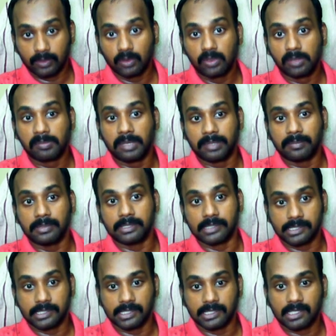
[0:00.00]
Google My
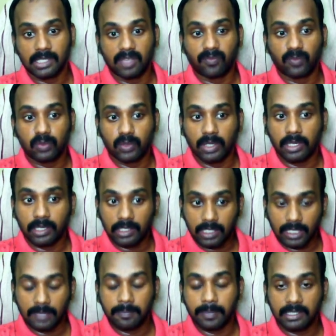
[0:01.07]
Business is. If you
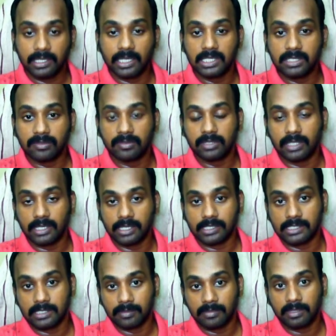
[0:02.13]
keep engaging with the
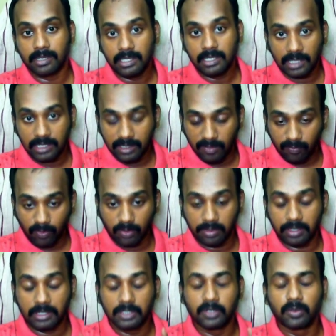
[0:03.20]
customer, right, and if you
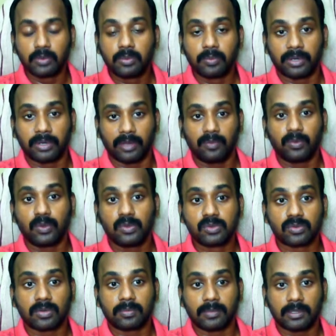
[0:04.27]
get good
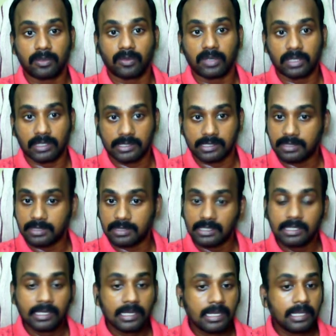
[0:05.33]
reviews from your customers,
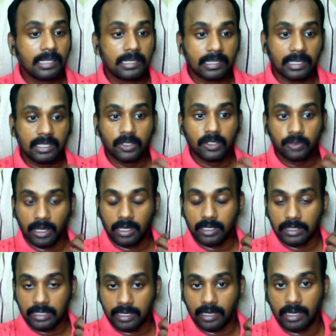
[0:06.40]
then it
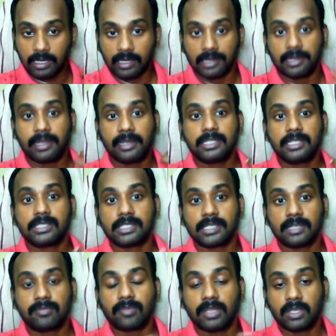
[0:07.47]
can really
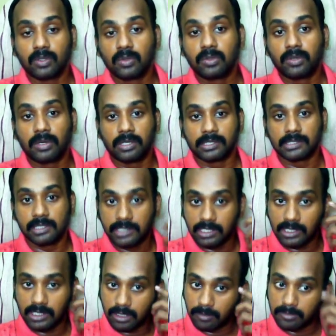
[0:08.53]
generate very good results
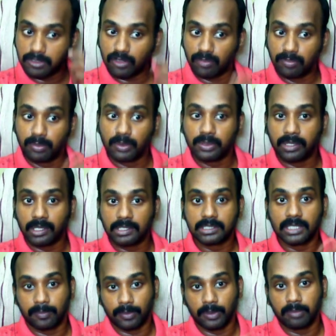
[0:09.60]
in terms of
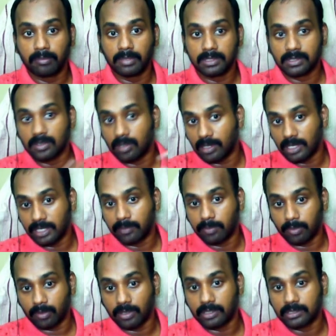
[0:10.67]
bookings, appointments, or like
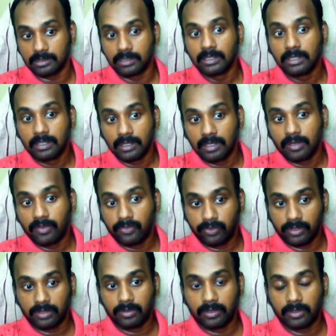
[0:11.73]
products
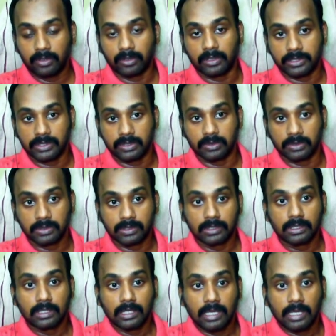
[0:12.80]
for your local stores.